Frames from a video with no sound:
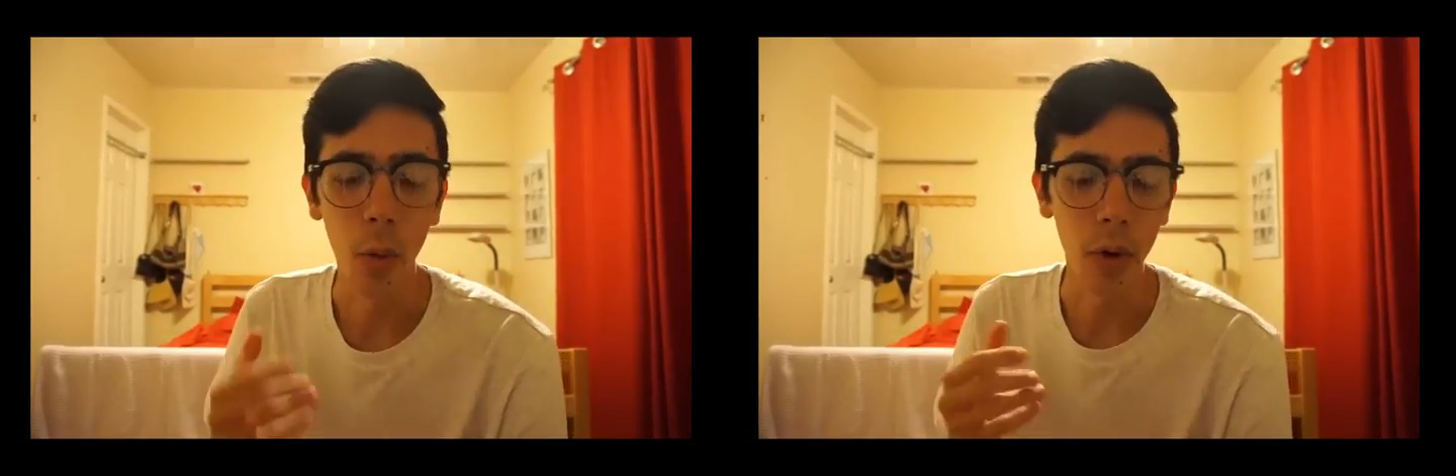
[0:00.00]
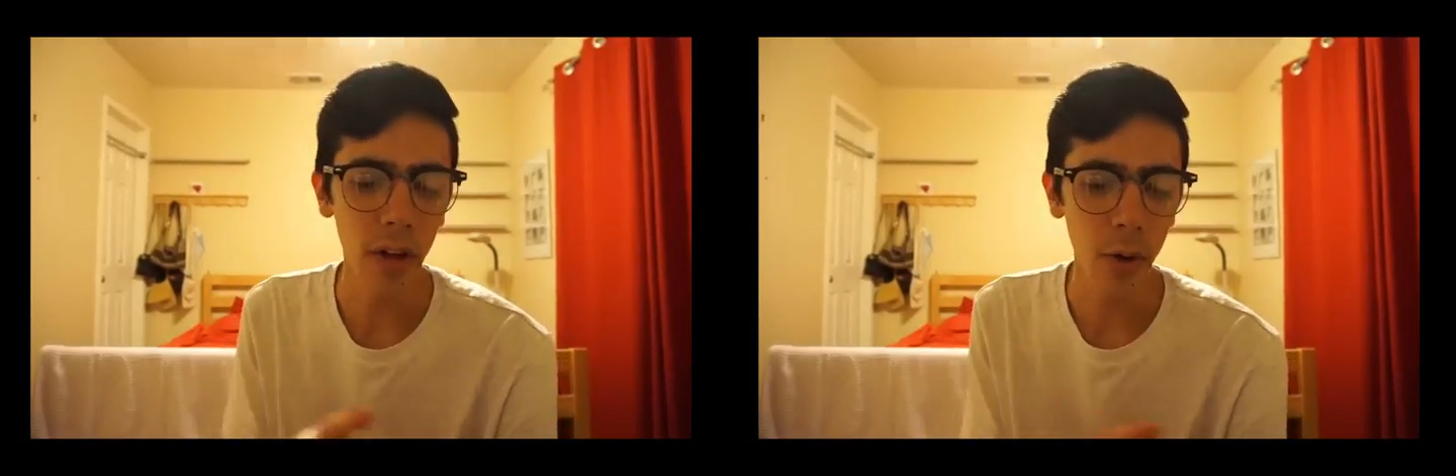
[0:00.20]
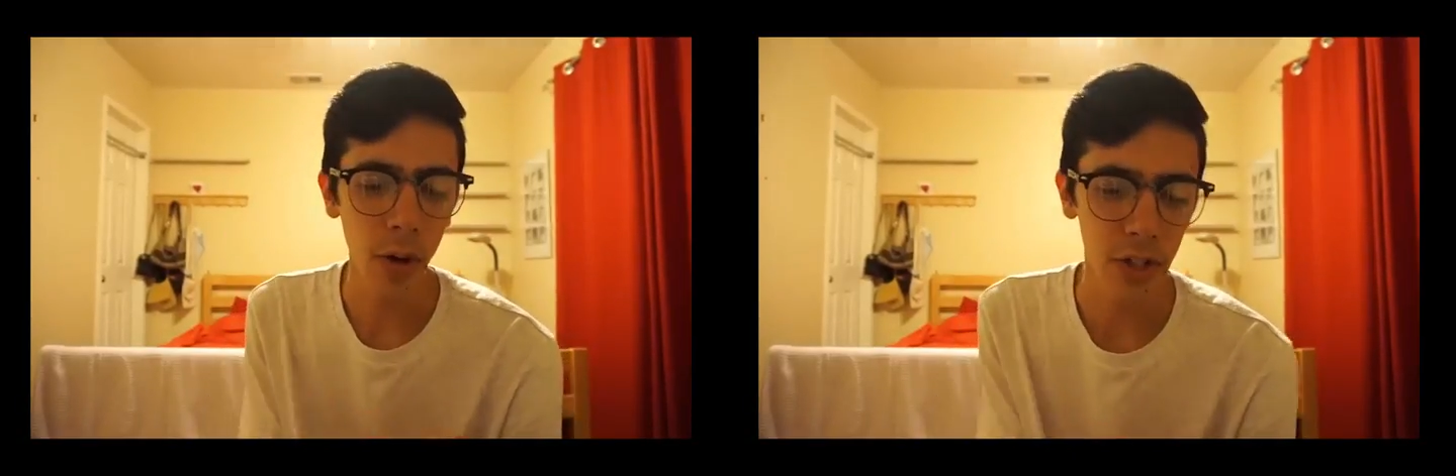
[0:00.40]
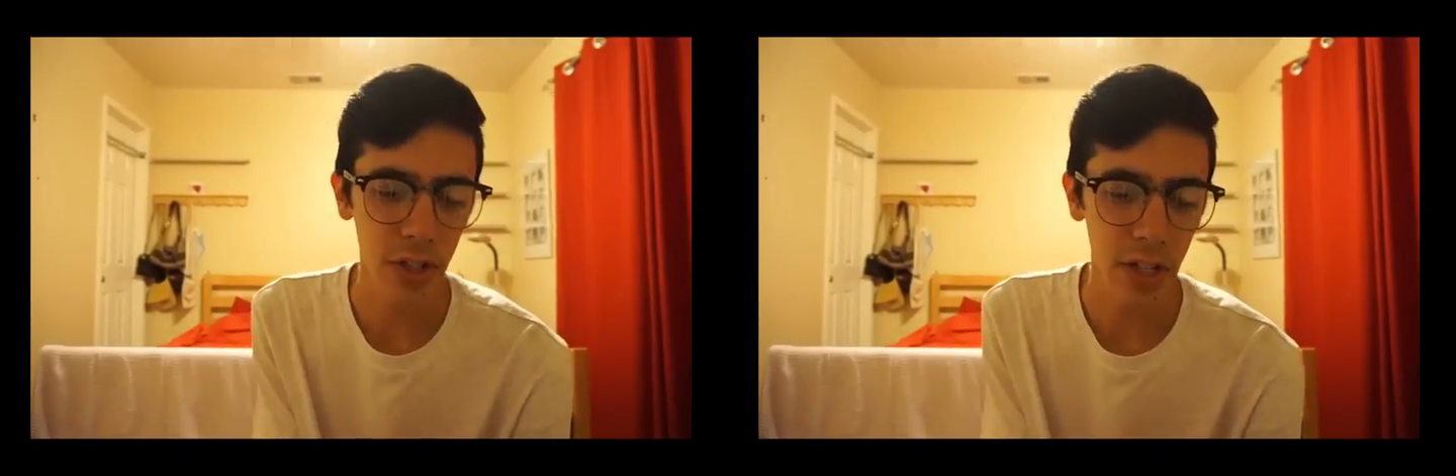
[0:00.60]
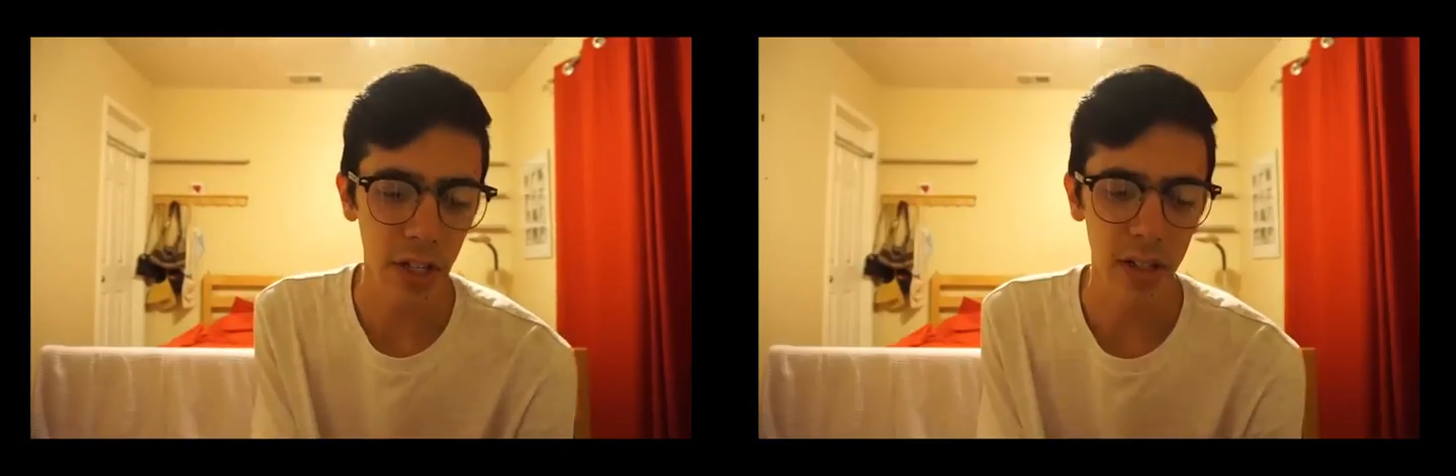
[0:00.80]
One of the
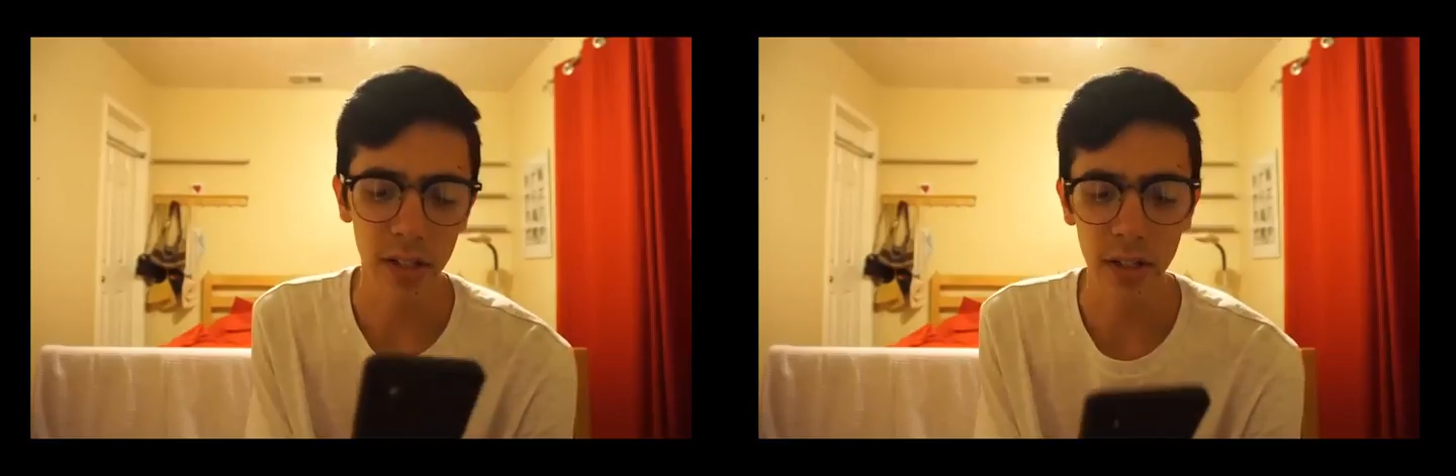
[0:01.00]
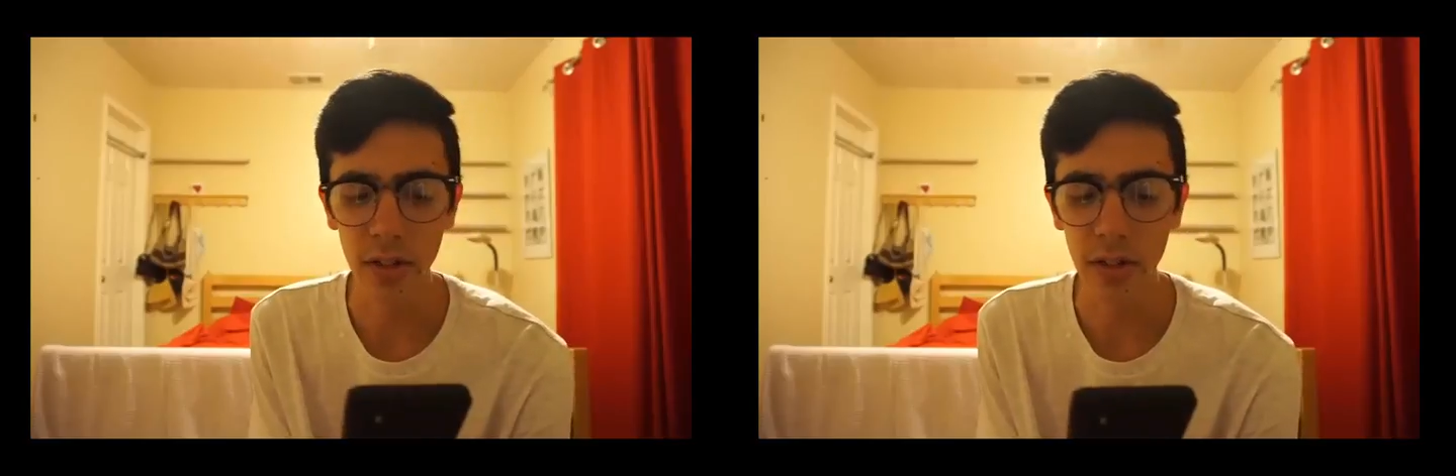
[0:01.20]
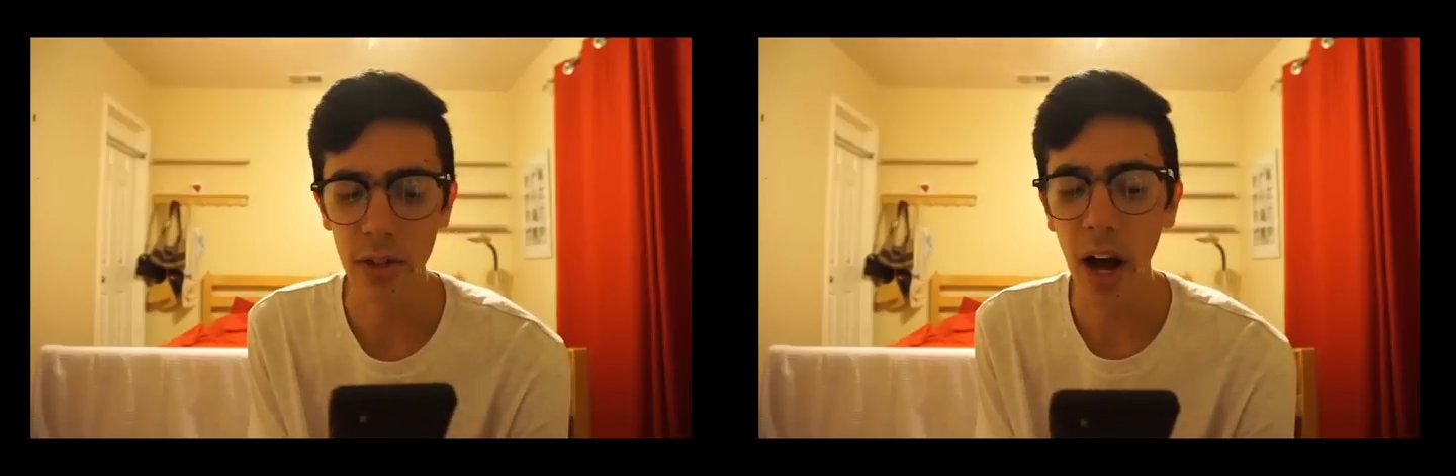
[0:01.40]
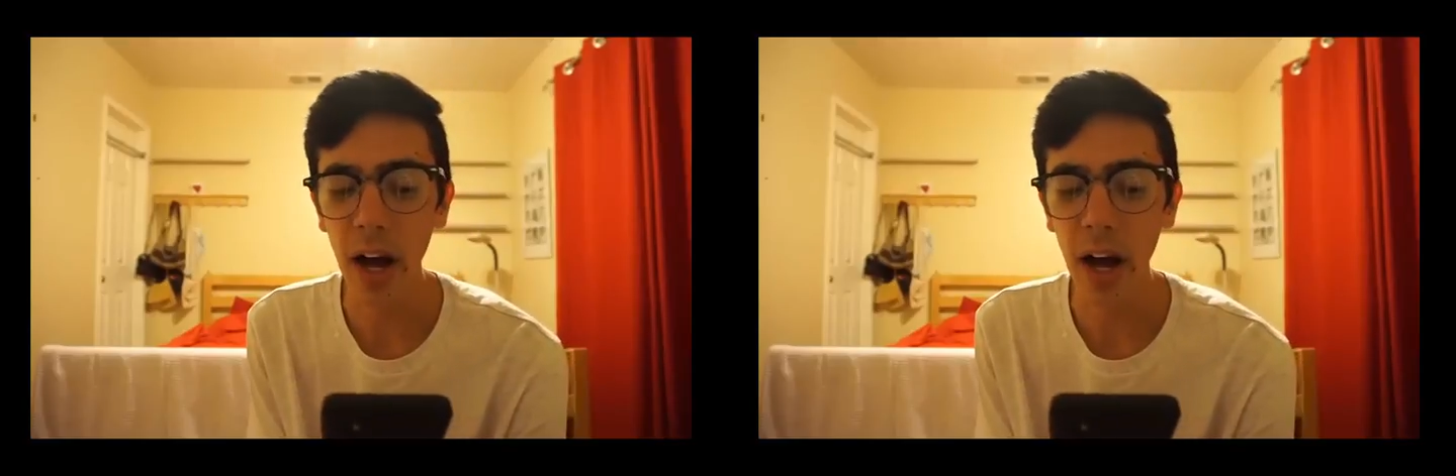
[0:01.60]
questions is, do